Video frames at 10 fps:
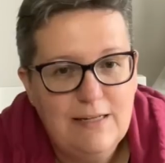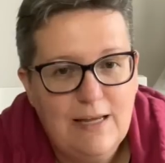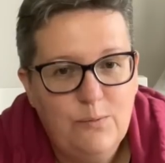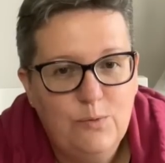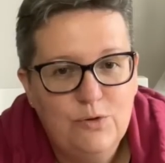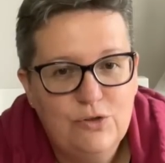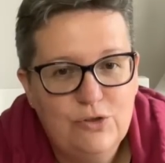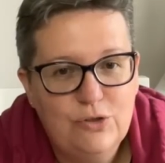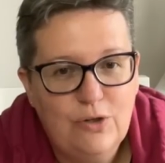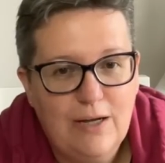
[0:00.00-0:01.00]
I want
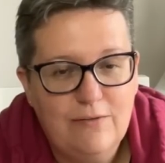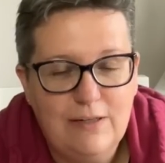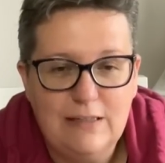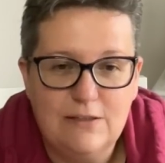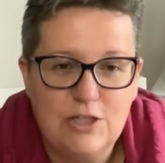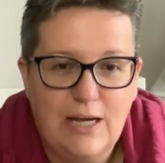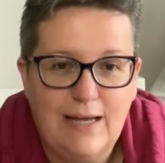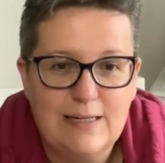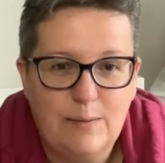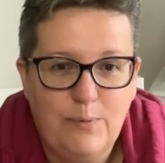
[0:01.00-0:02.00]
to have a little
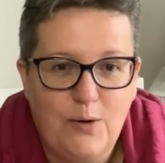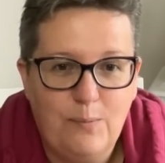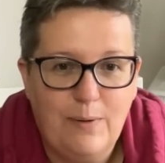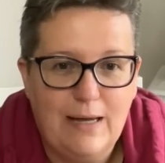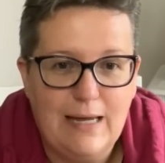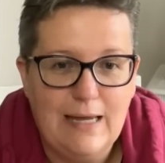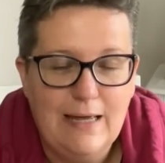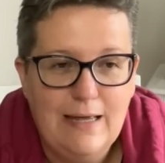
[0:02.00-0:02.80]
chat about my